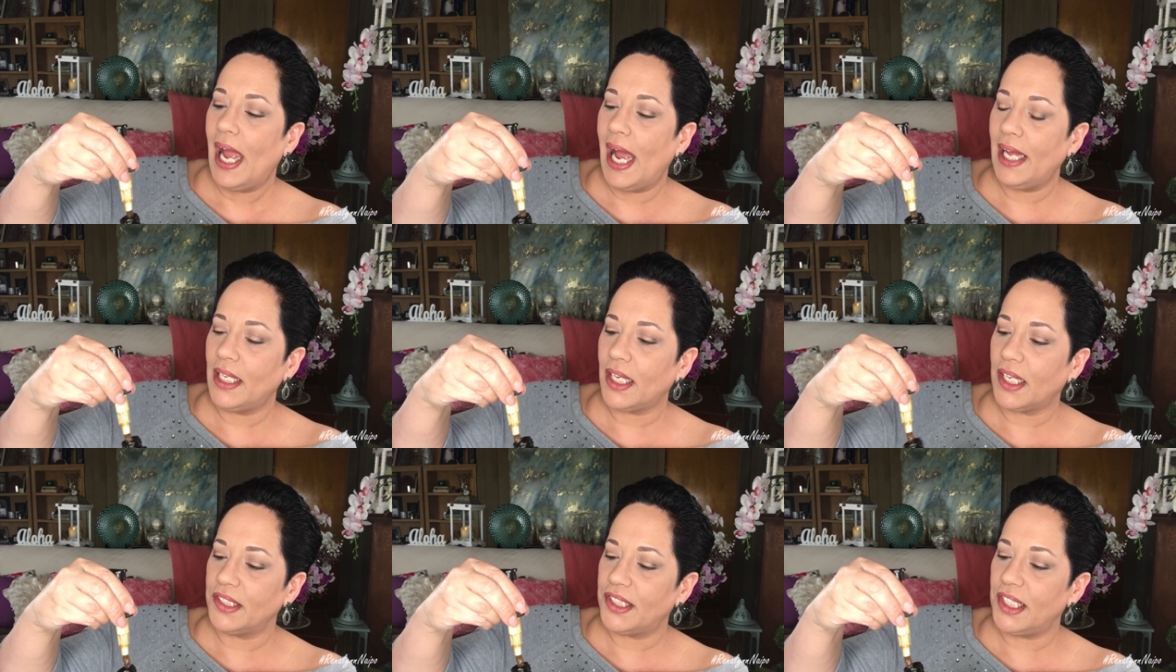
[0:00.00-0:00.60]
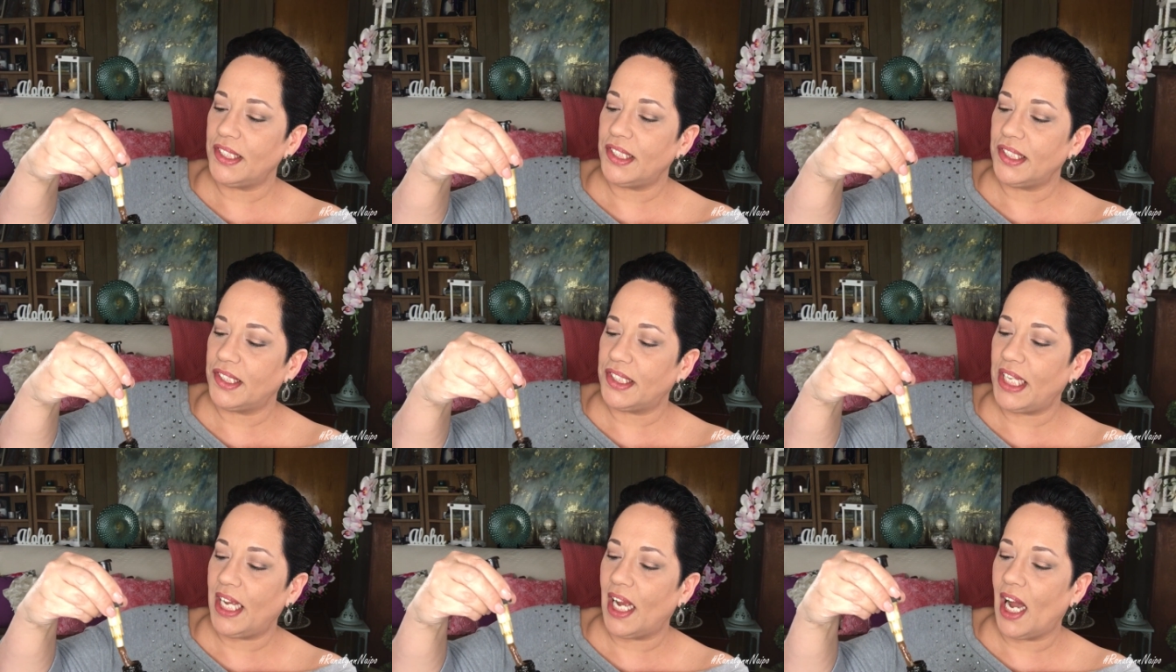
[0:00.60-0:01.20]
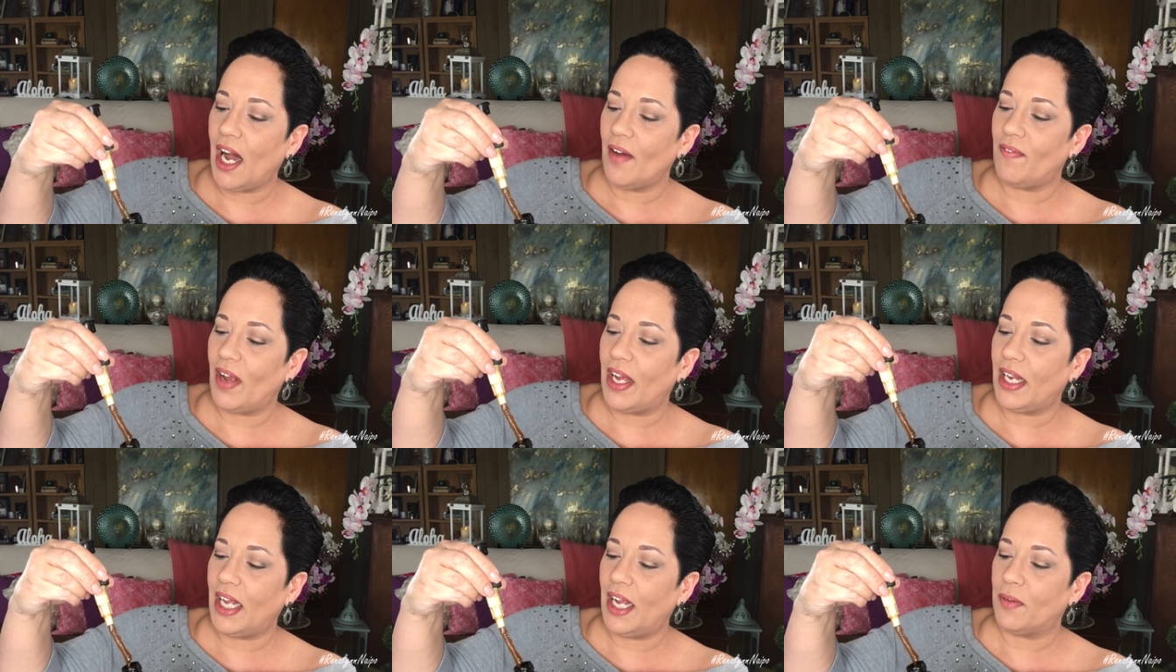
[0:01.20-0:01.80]
and the consistency of
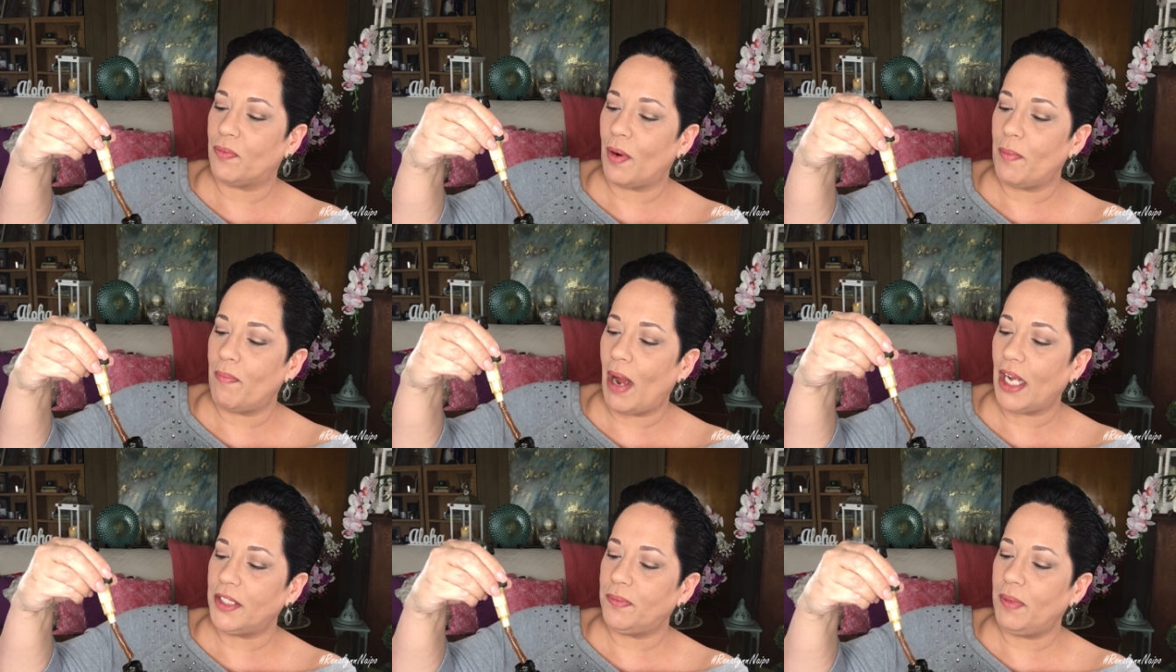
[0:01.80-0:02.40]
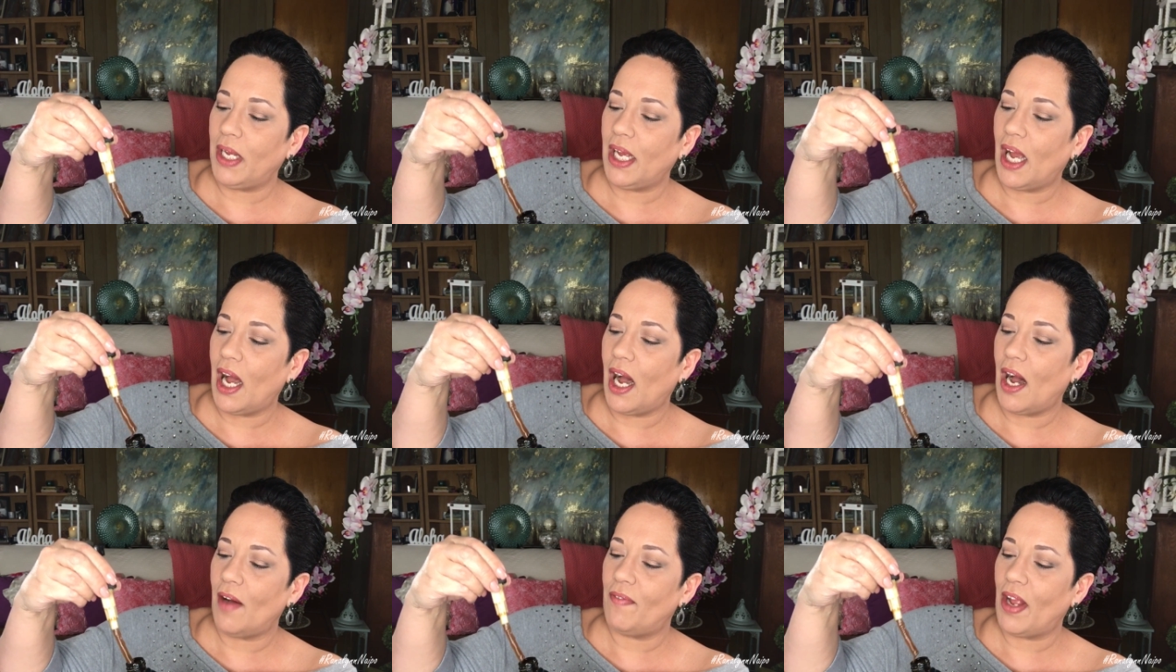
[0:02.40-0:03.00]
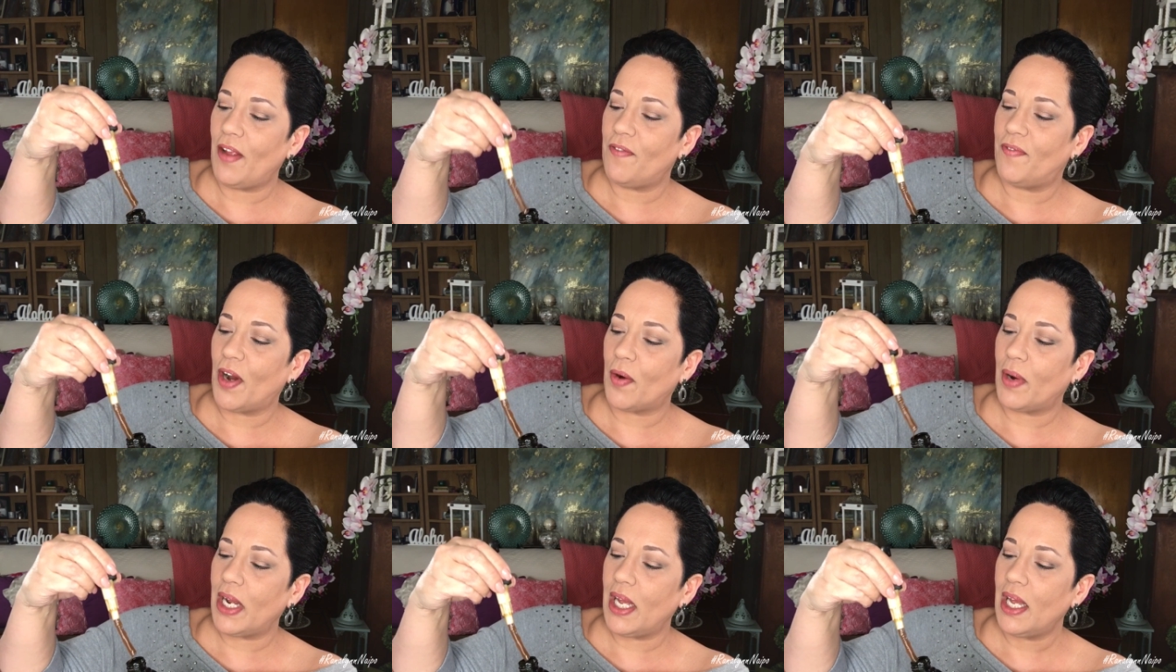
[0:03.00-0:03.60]
it, it reminds me of a
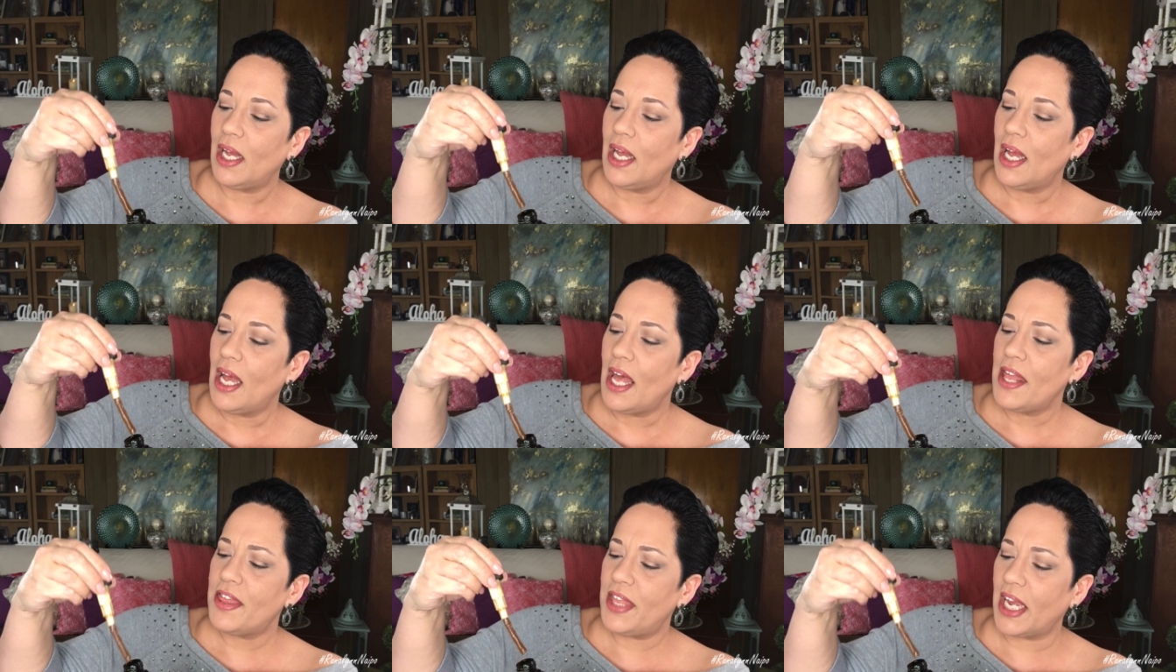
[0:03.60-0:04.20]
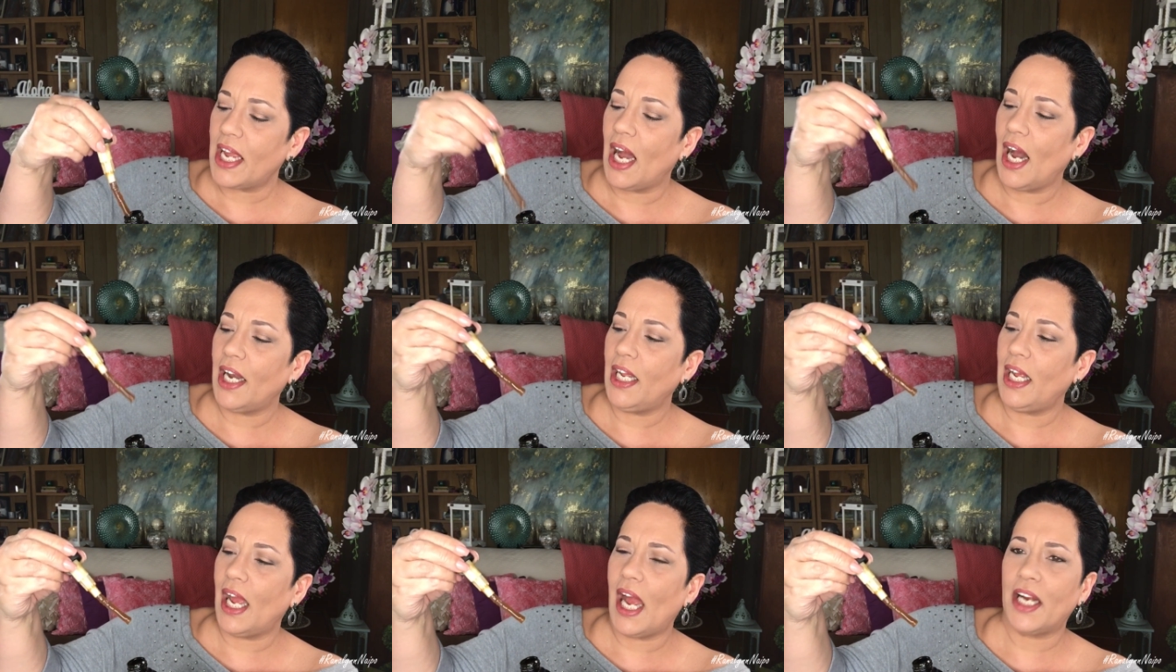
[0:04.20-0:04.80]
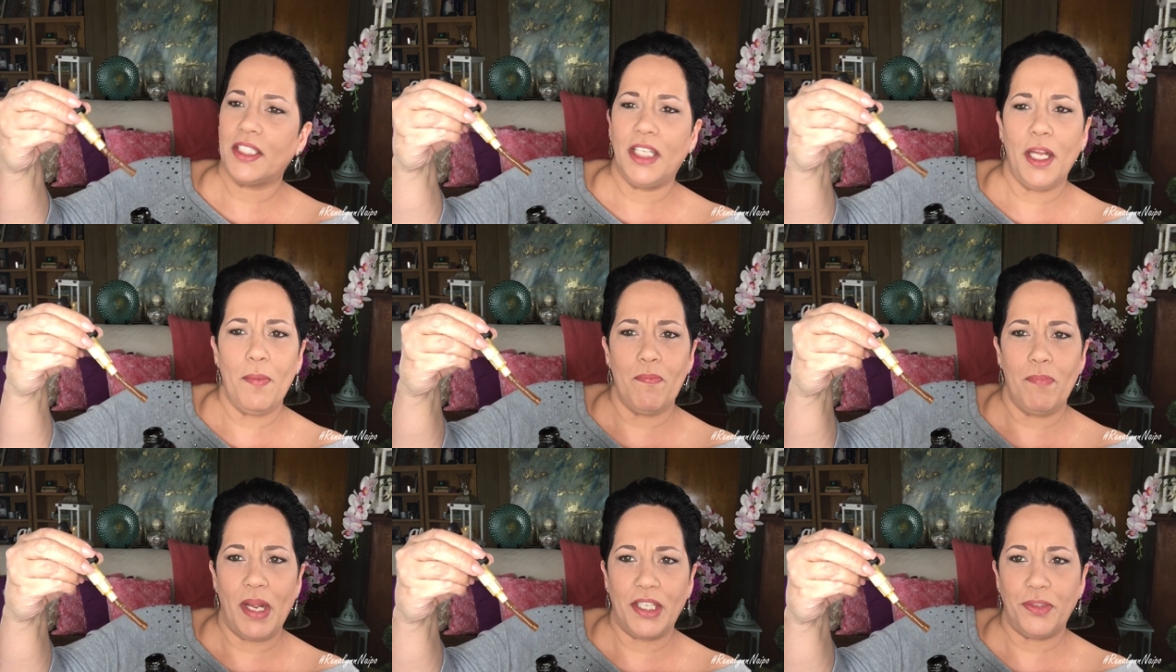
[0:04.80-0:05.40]
very thick honey actually
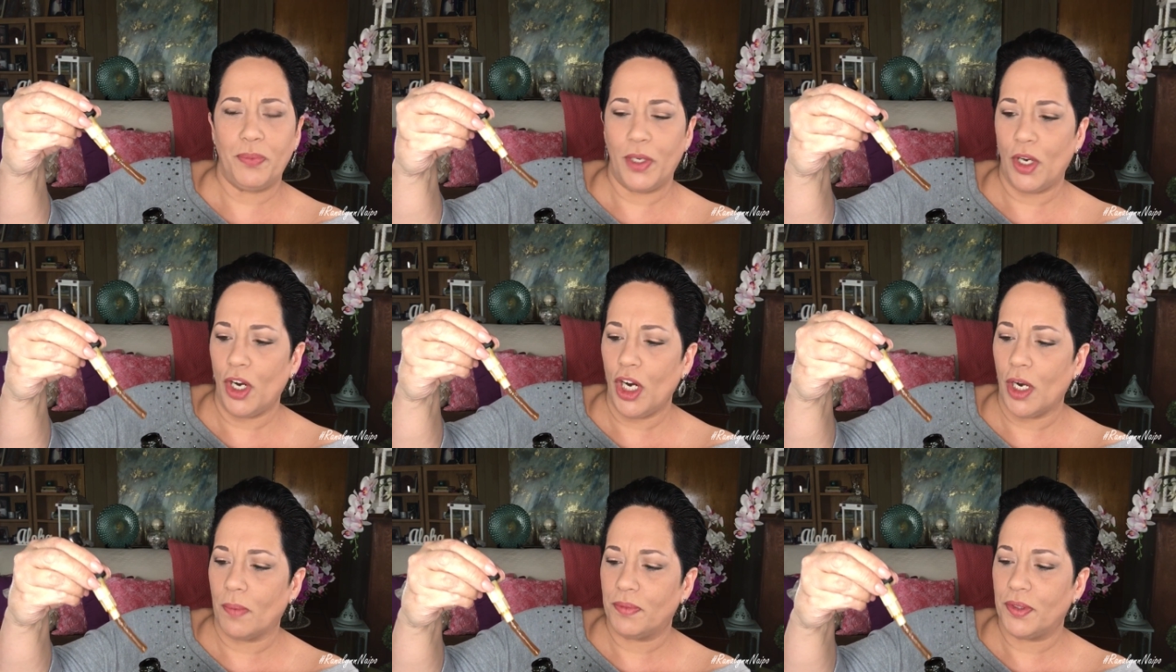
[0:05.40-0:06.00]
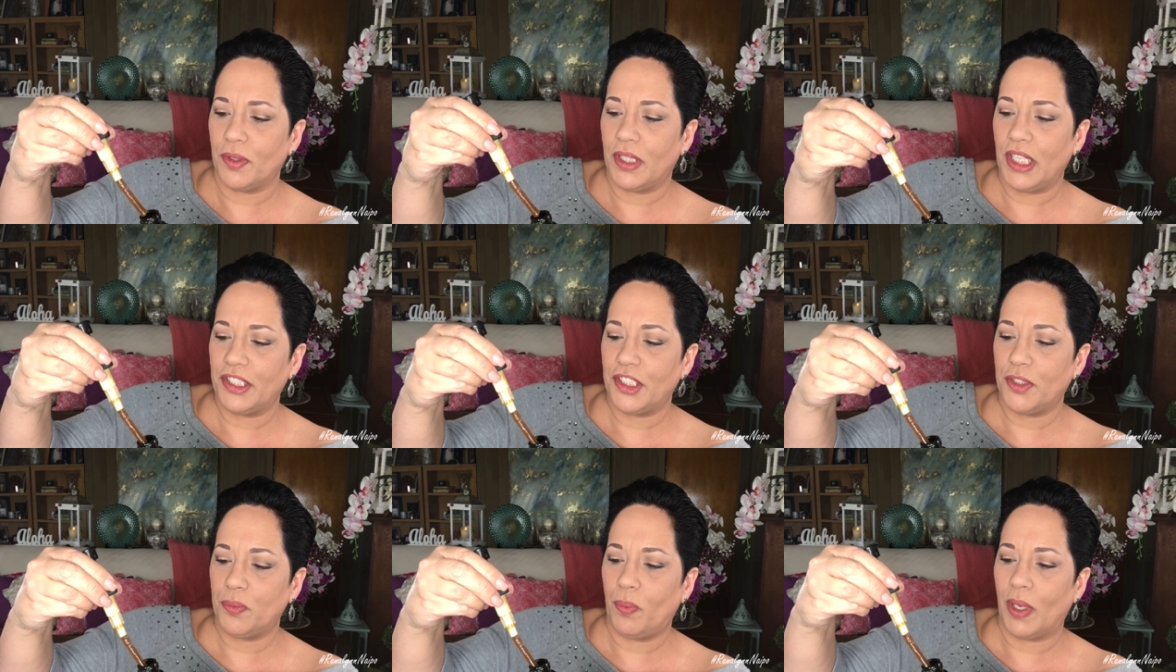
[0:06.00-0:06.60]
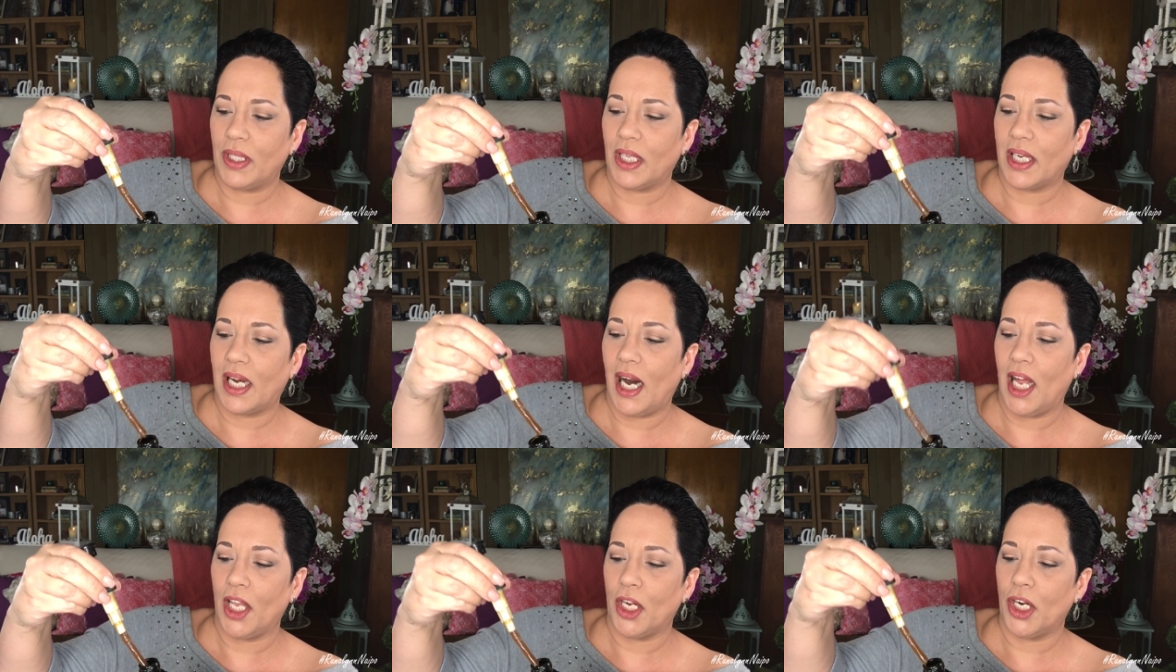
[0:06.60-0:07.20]
mixed with herbs. So this is what the
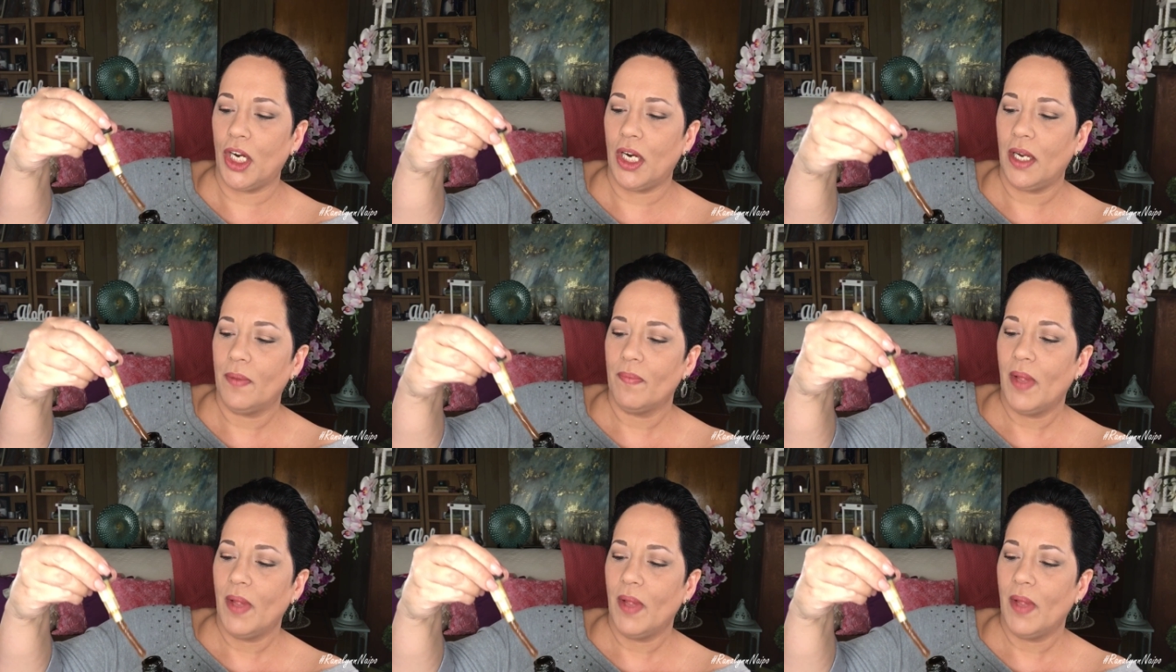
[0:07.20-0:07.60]
color